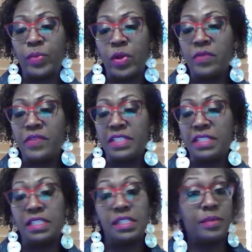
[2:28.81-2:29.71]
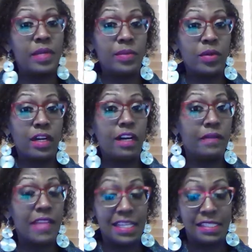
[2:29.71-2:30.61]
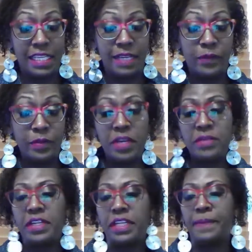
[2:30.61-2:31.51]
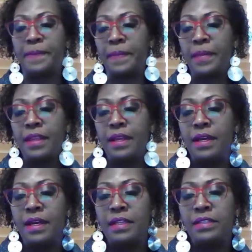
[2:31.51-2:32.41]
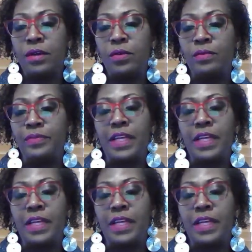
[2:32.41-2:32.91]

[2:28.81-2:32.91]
Purvis, is a member of that same fraternity. So,